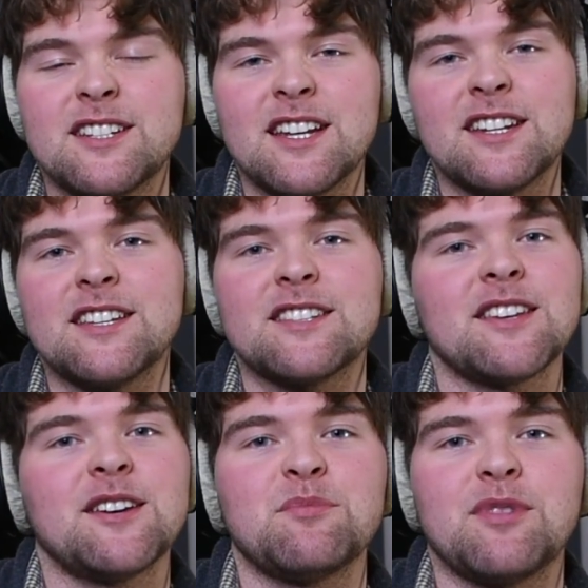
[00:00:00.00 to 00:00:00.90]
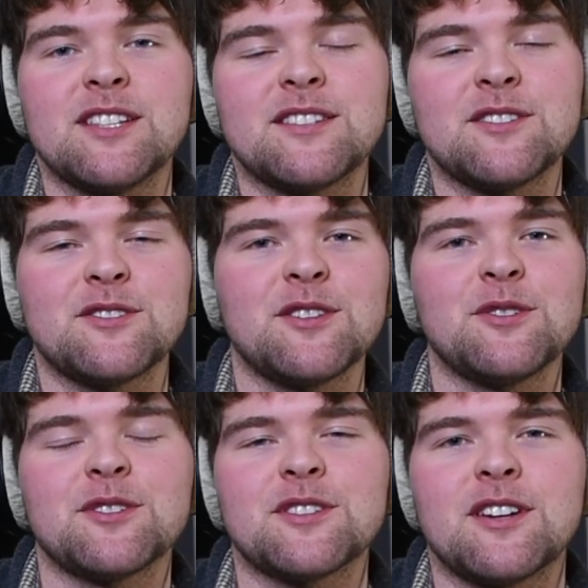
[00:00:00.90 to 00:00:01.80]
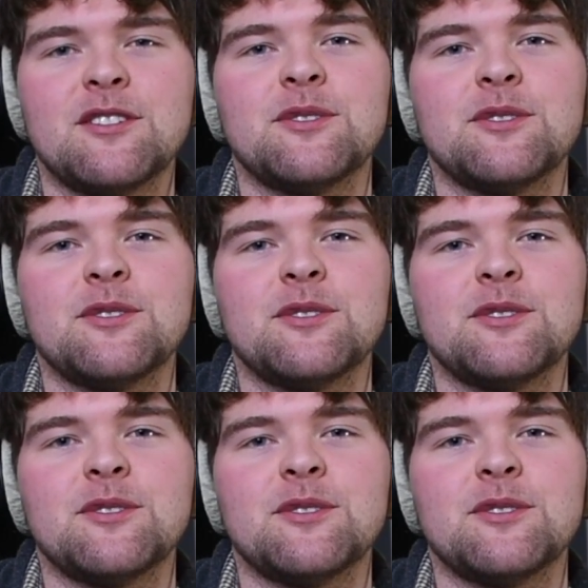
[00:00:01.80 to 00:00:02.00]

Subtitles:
techniques and practices that you can start